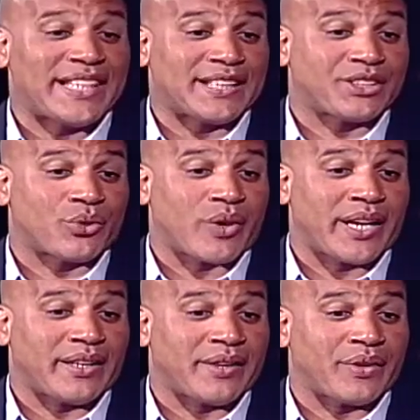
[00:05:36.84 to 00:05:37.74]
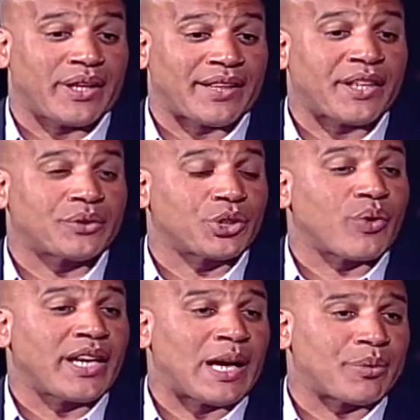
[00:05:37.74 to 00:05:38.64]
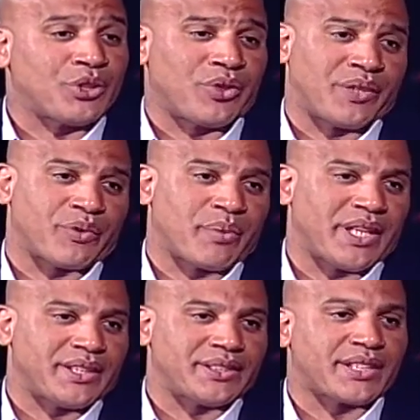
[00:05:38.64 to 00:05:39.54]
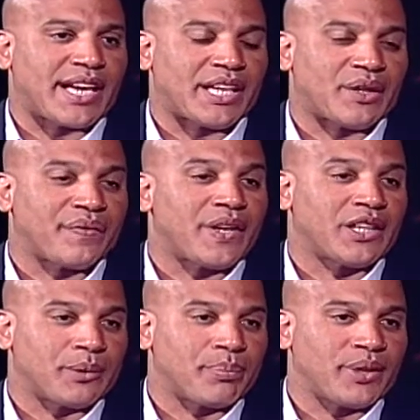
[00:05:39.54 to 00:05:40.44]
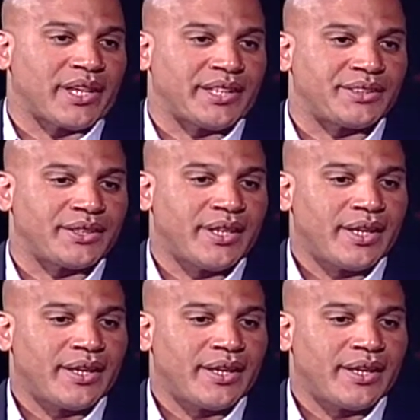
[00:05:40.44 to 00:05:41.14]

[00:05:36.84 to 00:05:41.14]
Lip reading: think that's a great. I think it was a great opportunity for me, and it just kind of fell in place.